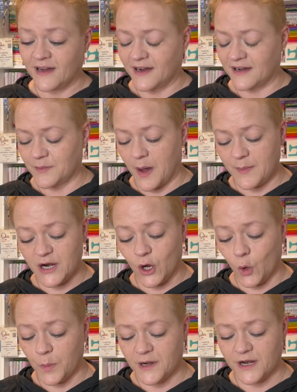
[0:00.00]
I'm going to
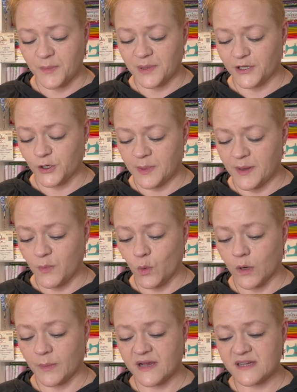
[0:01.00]
open it up a little bit
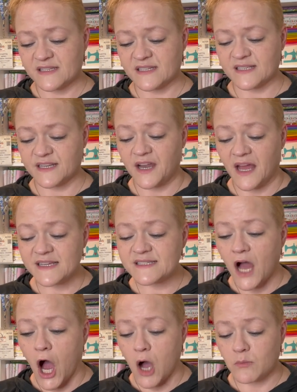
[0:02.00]
more because it's a nice
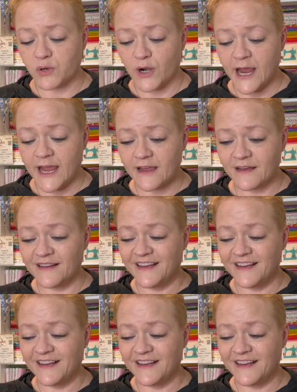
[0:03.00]
ombre.